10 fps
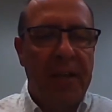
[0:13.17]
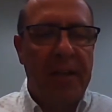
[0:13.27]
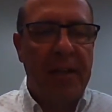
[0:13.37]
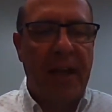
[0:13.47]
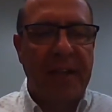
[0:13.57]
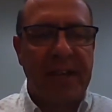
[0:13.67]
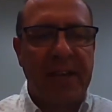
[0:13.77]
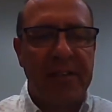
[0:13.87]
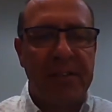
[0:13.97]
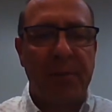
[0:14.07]
Not saying
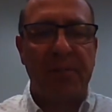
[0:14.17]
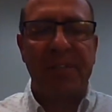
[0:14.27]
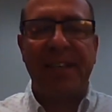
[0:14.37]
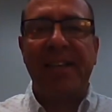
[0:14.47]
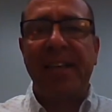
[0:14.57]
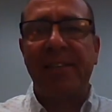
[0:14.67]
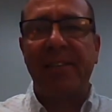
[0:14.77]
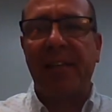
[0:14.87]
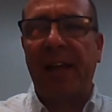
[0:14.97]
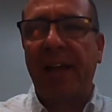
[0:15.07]
it just because I teach the
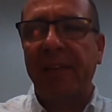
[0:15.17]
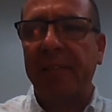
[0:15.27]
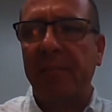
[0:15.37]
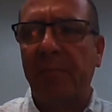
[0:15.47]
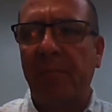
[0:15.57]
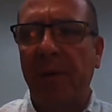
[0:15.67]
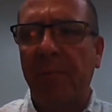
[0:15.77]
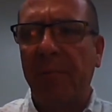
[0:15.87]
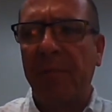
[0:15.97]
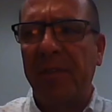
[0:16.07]
class, but
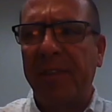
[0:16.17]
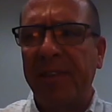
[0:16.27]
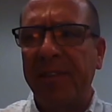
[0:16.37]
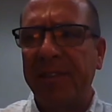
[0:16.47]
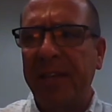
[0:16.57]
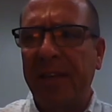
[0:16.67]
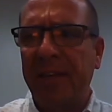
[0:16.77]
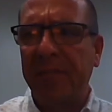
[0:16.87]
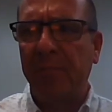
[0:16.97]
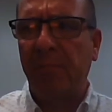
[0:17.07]
this
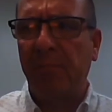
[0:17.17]
is